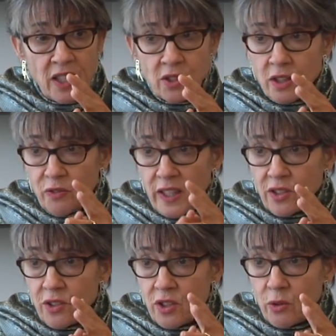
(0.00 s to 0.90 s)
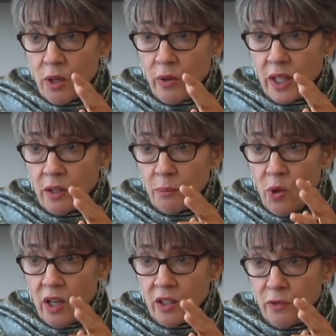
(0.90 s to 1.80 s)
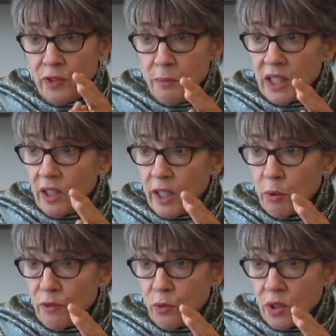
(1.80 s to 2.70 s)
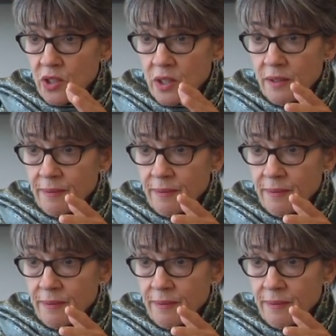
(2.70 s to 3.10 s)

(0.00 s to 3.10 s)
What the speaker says: That's the fastest growing part of the female labor force.